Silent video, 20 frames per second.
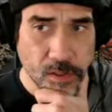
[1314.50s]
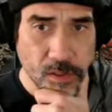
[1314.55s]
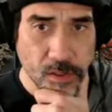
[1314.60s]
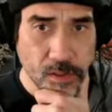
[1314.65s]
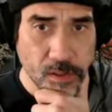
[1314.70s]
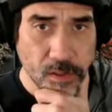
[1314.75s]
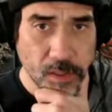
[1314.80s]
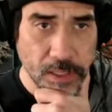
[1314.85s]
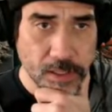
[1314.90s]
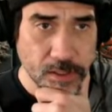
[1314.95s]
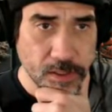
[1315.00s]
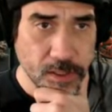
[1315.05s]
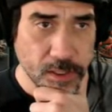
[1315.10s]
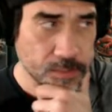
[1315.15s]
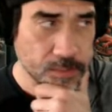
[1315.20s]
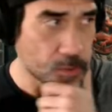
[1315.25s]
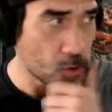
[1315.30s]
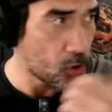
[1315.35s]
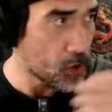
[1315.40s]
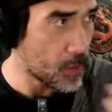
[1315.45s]
that's this
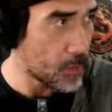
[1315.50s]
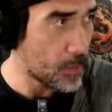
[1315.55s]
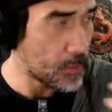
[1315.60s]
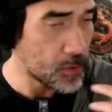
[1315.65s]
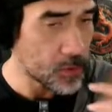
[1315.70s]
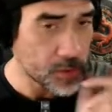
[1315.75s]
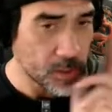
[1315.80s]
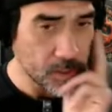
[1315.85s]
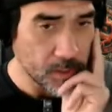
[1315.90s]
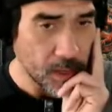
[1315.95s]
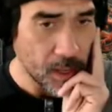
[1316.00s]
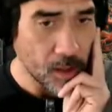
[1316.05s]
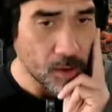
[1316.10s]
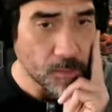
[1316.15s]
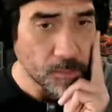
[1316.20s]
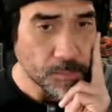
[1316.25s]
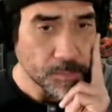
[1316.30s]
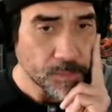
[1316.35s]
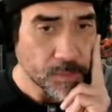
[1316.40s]
program I'm using now.